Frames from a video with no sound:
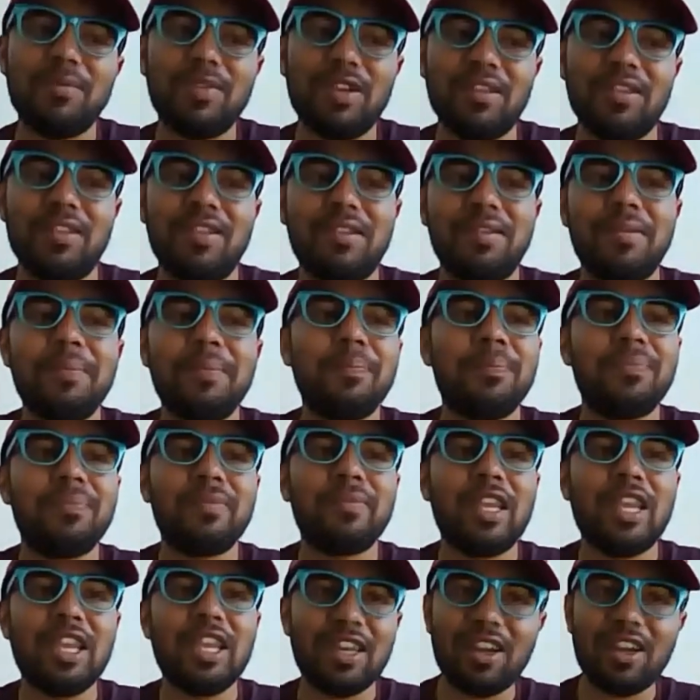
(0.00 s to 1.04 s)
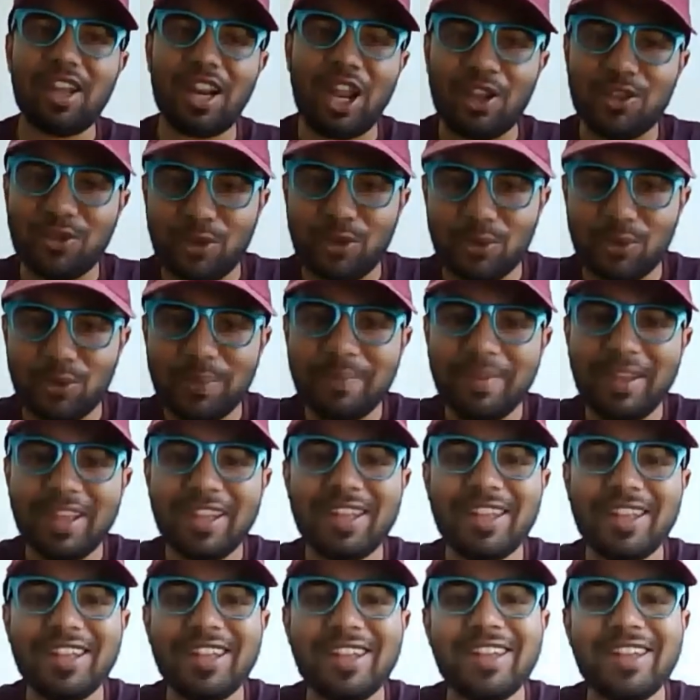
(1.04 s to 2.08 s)
just in a classroom.
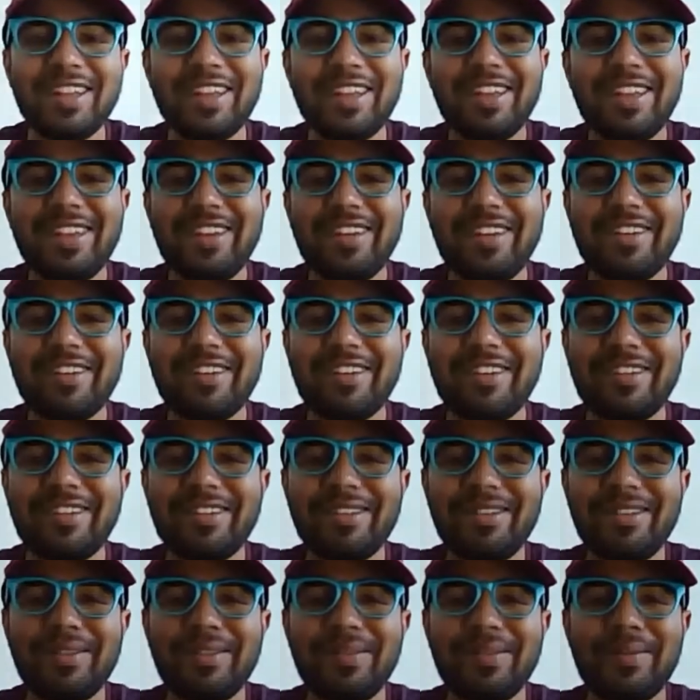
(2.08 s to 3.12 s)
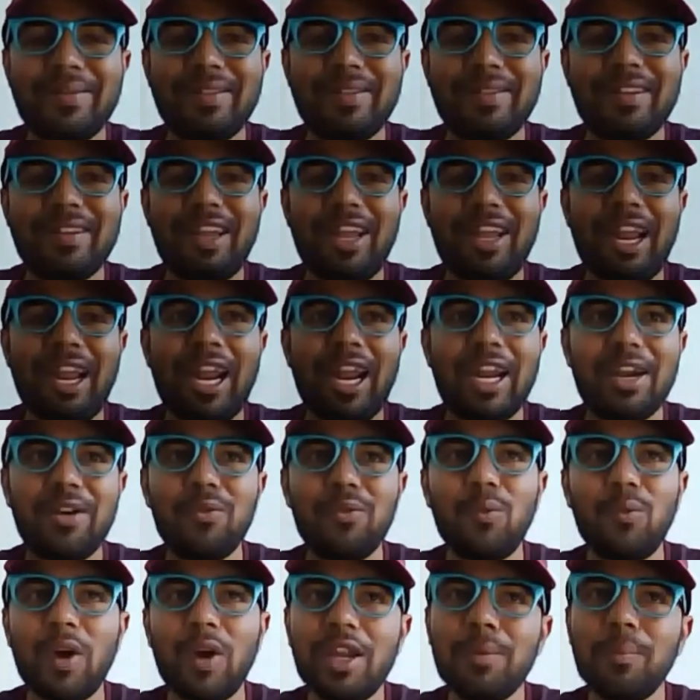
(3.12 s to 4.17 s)
Uh, and
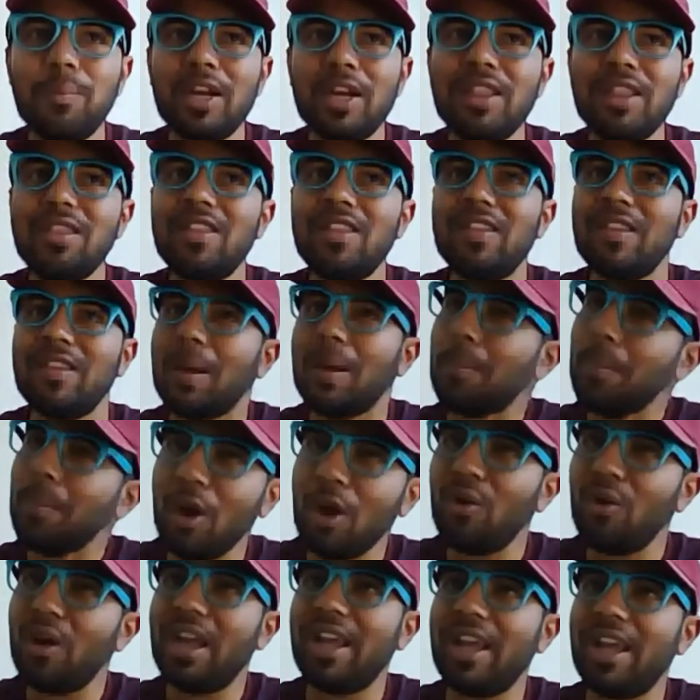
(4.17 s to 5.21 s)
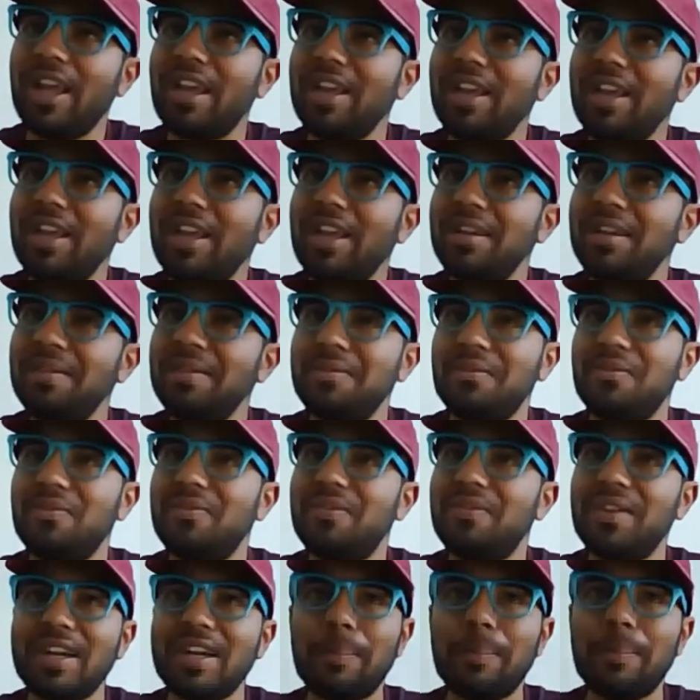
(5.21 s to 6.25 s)
1 month, somehow I
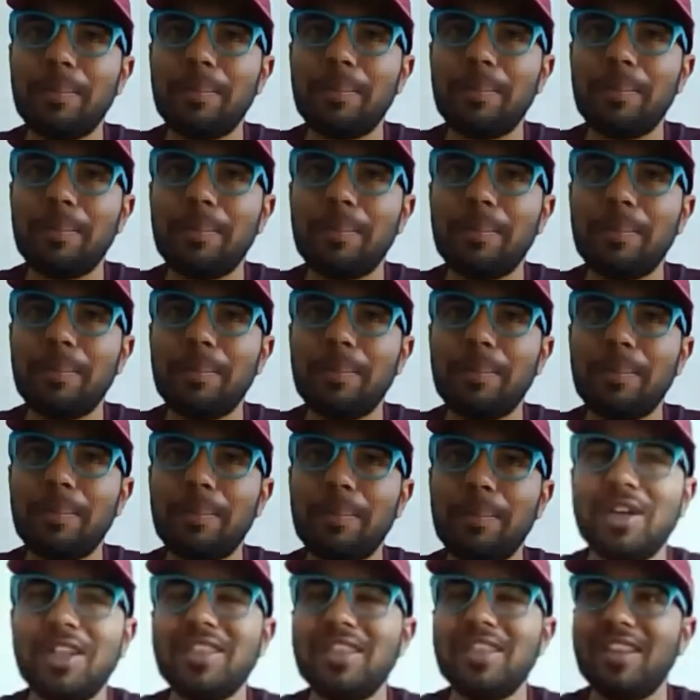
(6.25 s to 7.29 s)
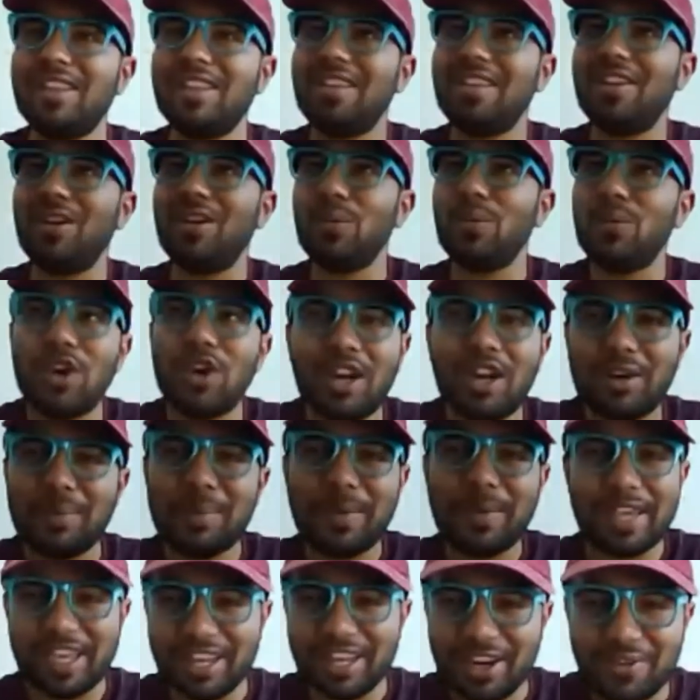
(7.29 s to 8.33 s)
felt back then as well, 1 month
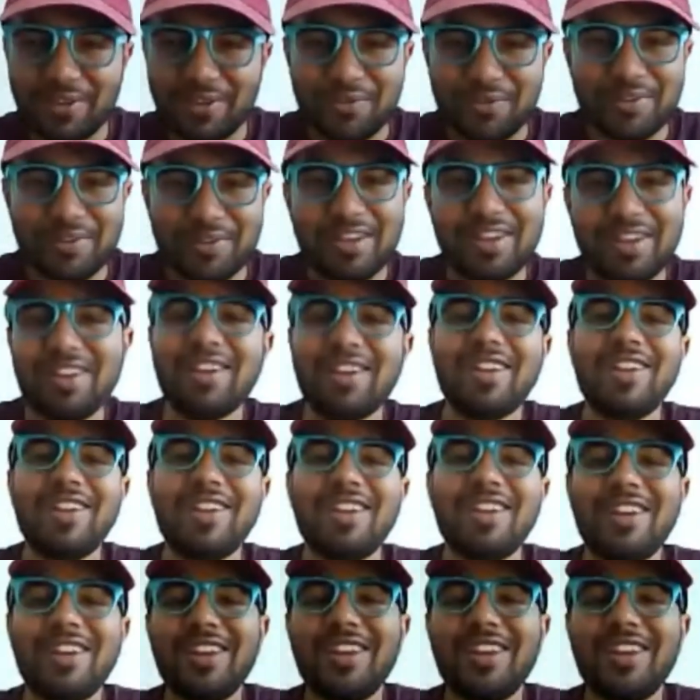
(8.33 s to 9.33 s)
wouldn't be enough.